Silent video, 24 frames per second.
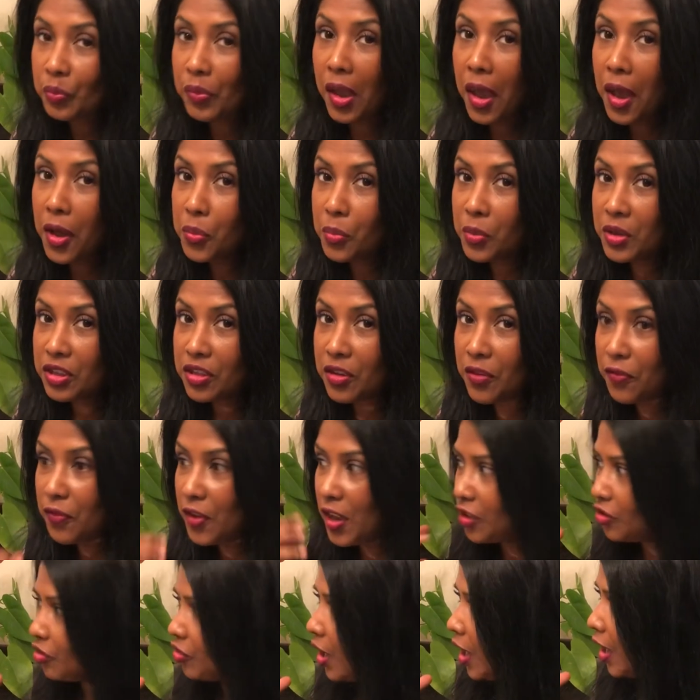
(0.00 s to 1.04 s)
And with the
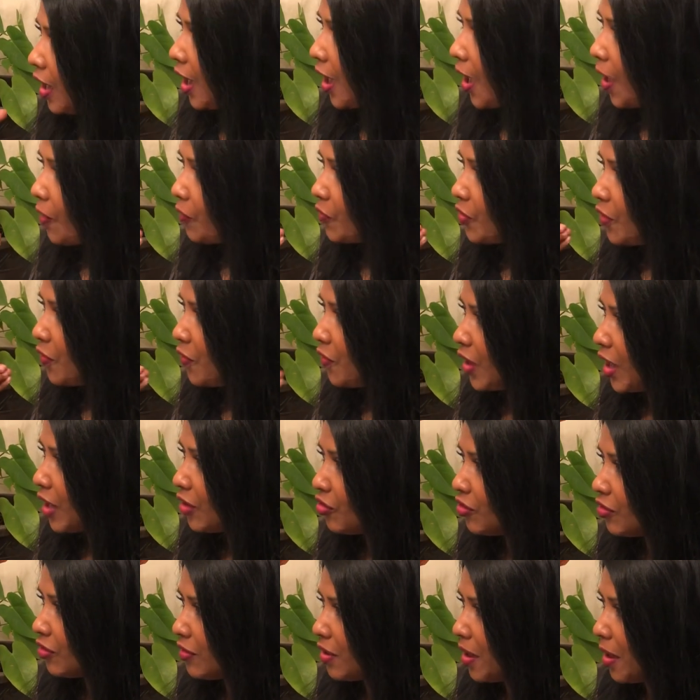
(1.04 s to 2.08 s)
veg, I have the
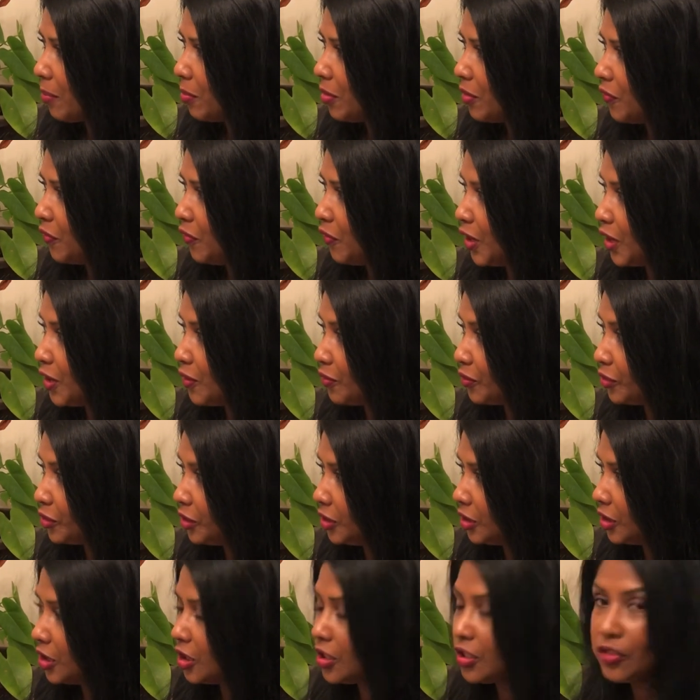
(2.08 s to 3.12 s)
vegetable flavor
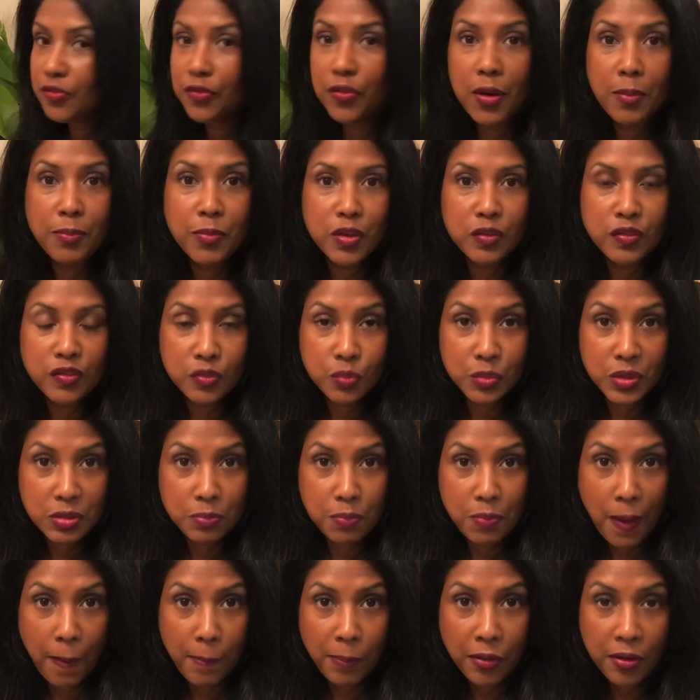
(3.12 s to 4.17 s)
in there from yeah. the sweet
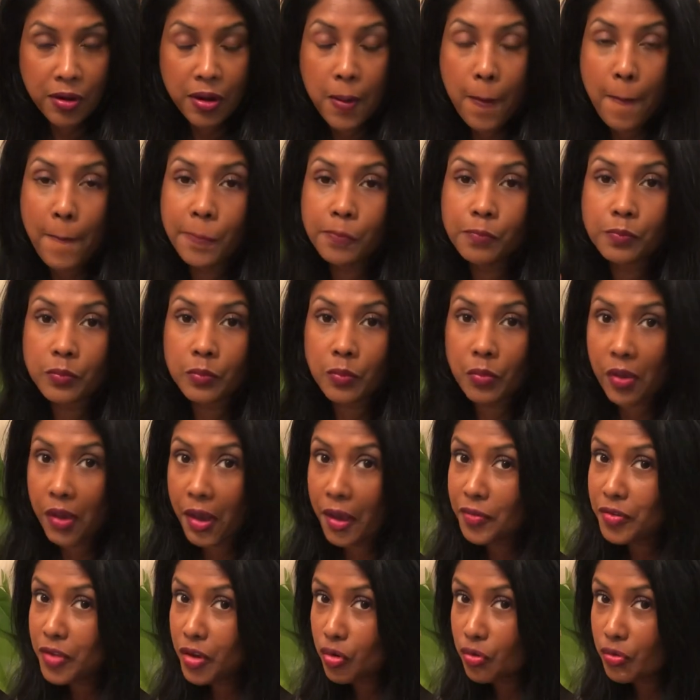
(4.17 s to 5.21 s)
pepper
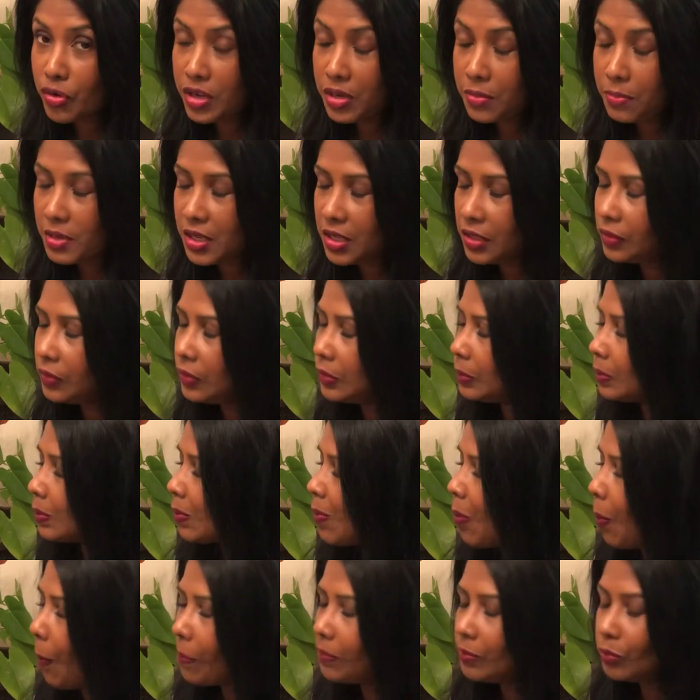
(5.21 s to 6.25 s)
and the green beans.
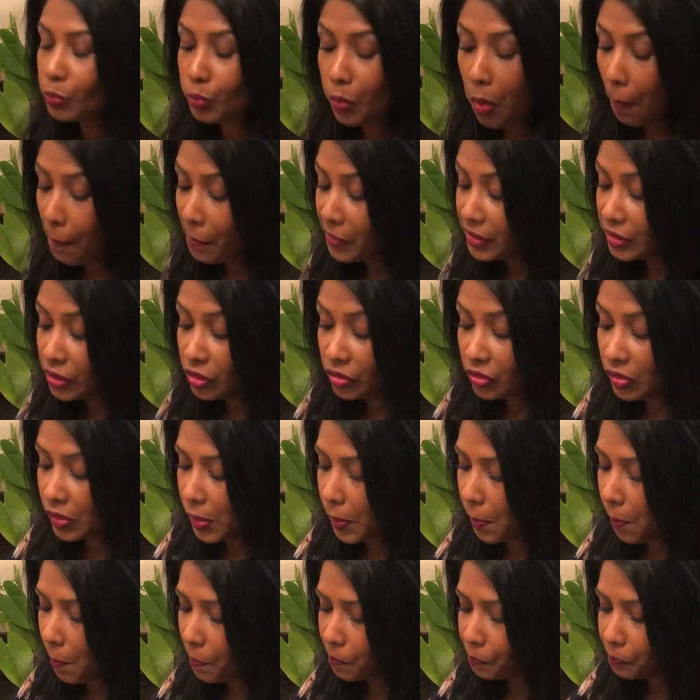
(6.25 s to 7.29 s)
Amazing.